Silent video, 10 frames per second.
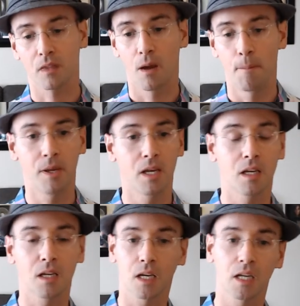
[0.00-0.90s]

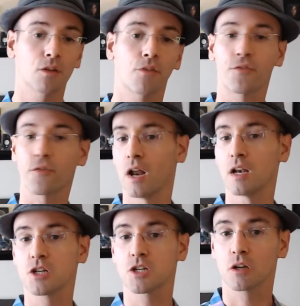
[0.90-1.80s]
being in the
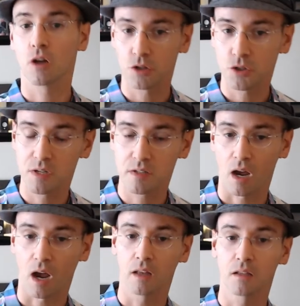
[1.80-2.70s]
French
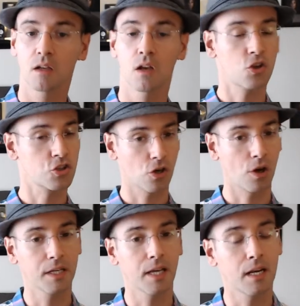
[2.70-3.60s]
countryside,
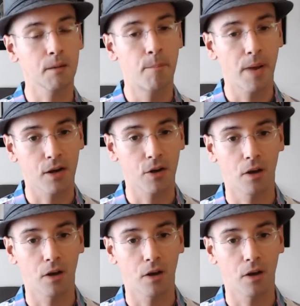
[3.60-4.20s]
slowly getting better